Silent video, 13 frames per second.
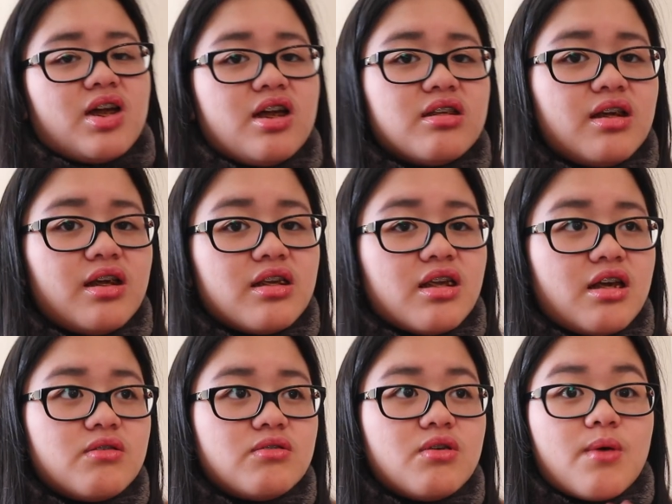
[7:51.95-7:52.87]
And then
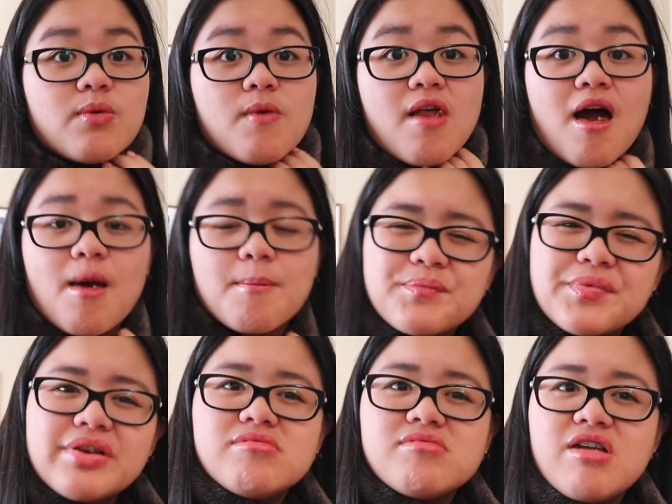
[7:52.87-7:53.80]
I don't know what will
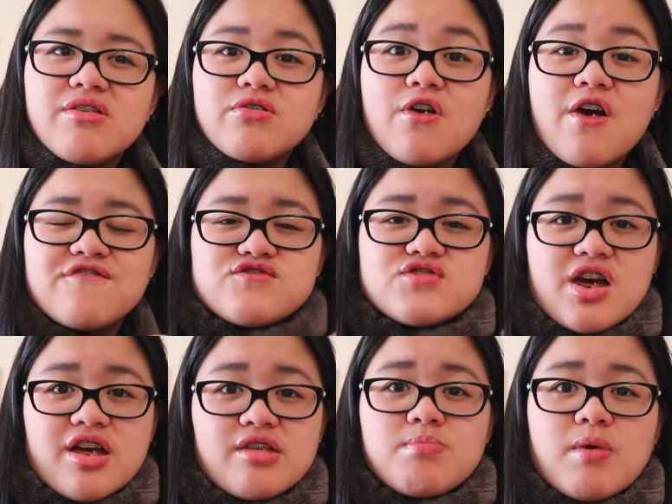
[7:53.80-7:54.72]
happen later at
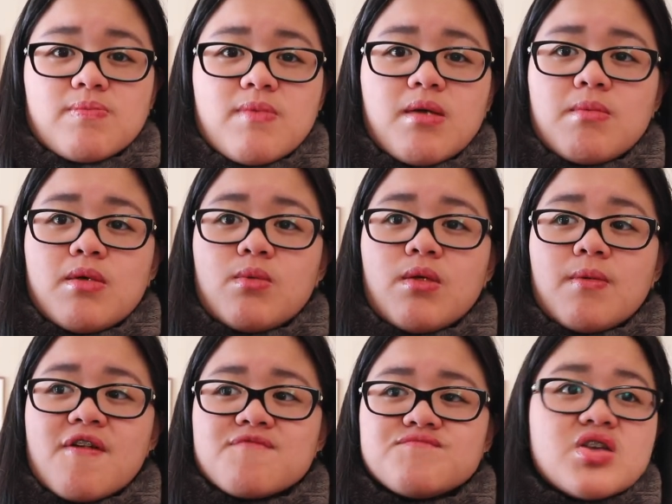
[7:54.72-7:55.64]
night, but maybe we
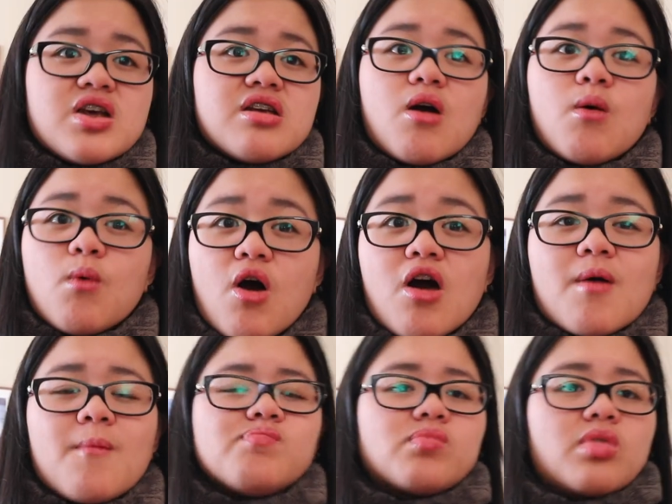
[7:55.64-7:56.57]
will take a walk.